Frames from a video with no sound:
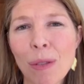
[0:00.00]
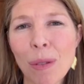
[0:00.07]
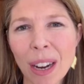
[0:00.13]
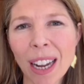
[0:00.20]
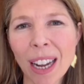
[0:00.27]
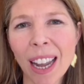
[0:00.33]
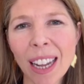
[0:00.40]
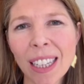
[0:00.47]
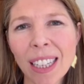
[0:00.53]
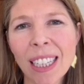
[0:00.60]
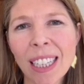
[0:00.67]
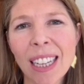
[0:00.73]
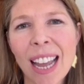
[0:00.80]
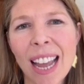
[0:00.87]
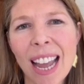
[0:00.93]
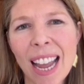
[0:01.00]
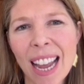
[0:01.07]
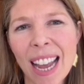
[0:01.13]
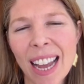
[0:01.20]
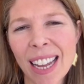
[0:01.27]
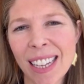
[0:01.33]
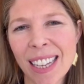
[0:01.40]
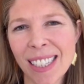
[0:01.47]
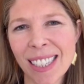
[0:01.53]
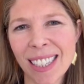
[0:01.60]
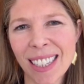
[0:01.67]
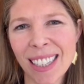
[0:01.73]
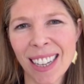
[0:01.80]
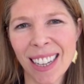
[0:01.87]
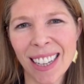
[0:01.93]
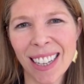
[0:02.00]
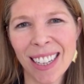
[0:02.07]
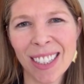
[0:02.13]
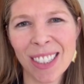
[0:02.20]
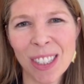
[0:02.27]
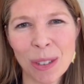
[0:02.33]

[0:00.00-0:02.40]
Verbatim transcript: working and uh,